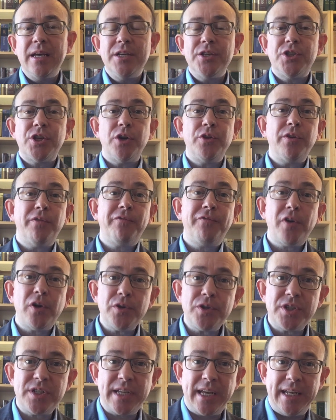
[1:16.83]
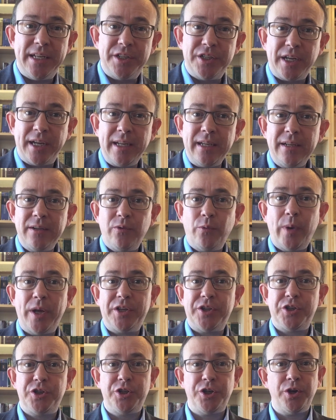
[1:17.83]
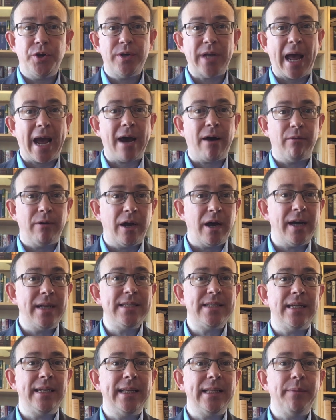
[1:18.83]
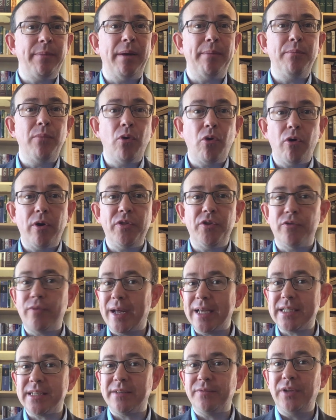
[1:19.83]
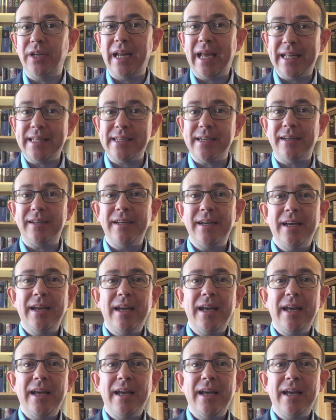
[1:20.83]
So the false teaching, which Jude outlines a little bit more in the rest of the letter,